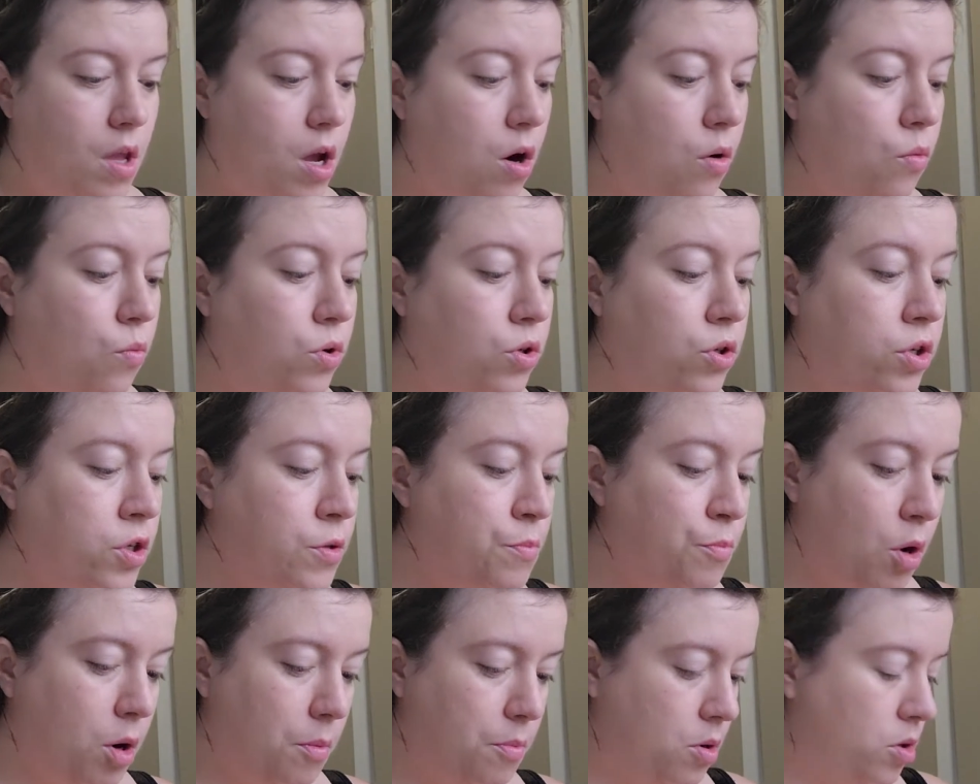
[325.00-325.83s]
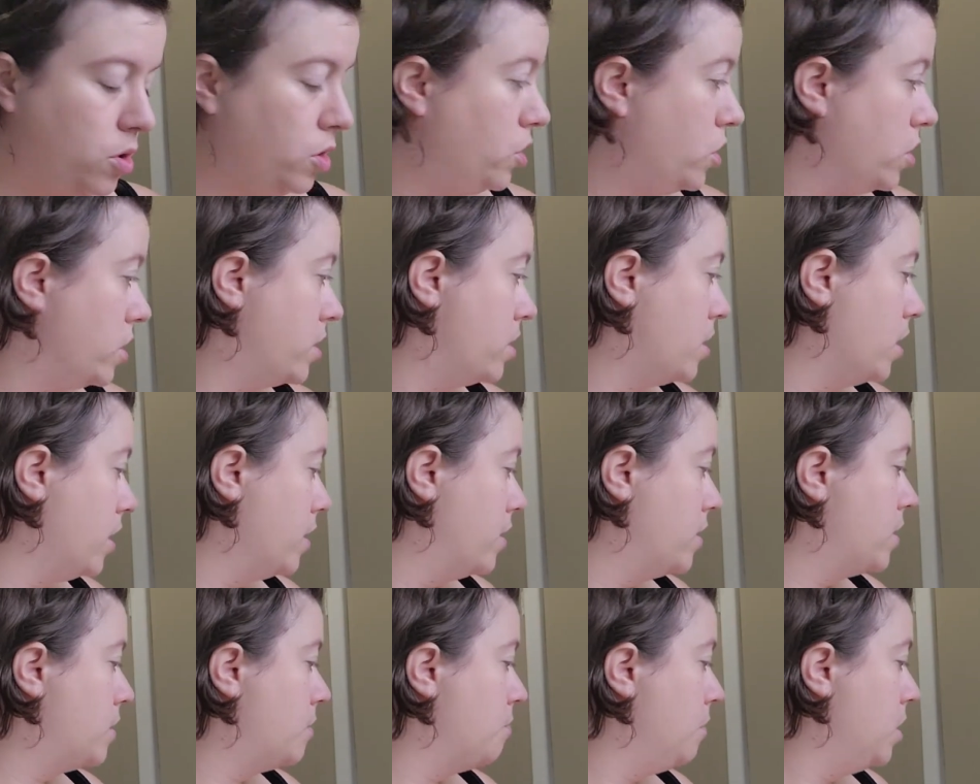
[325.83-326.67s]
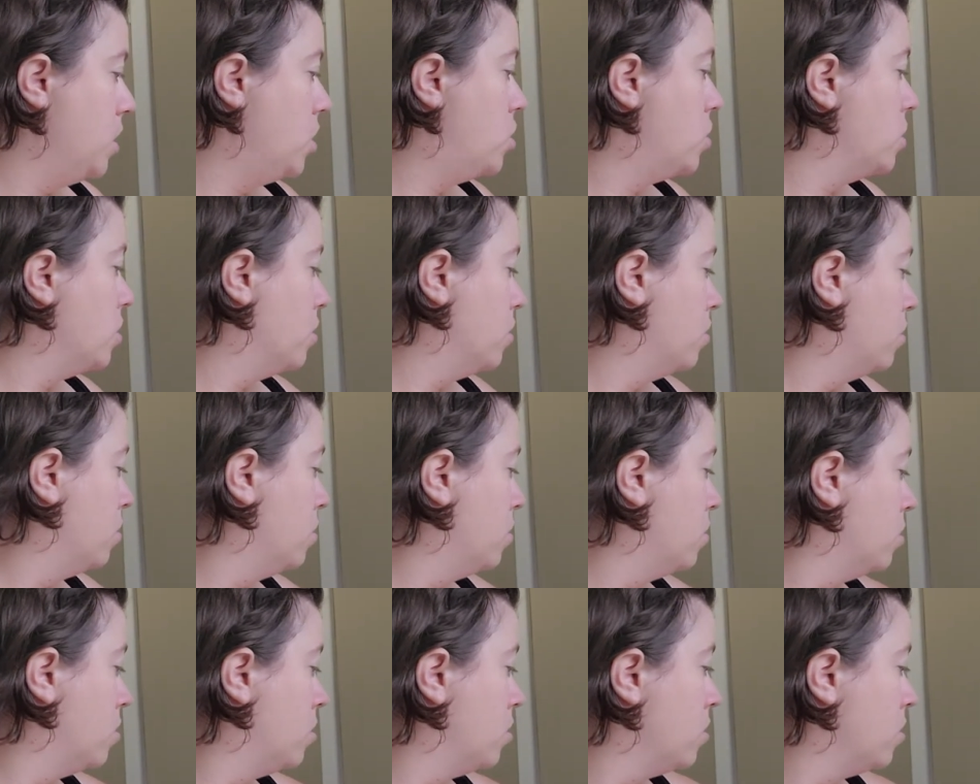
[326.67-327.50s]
I will just pop on just a smidgen